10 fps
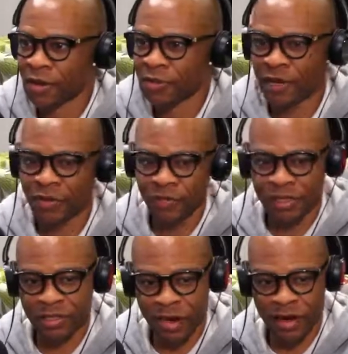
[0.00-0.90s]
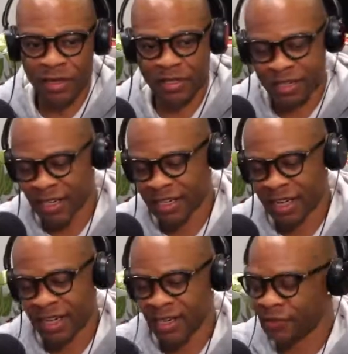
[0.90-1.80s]
But if we start understanding
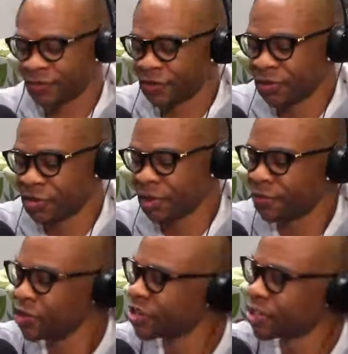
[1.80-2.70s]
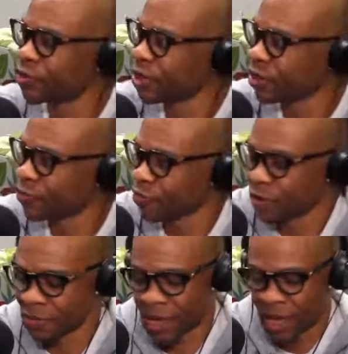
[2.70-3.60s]
that if the community that we come
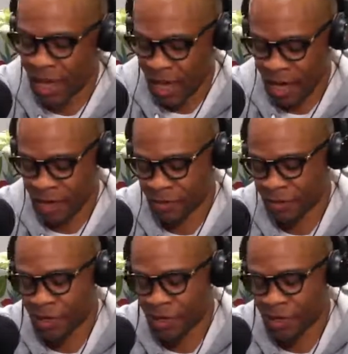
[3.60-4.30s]
from had as many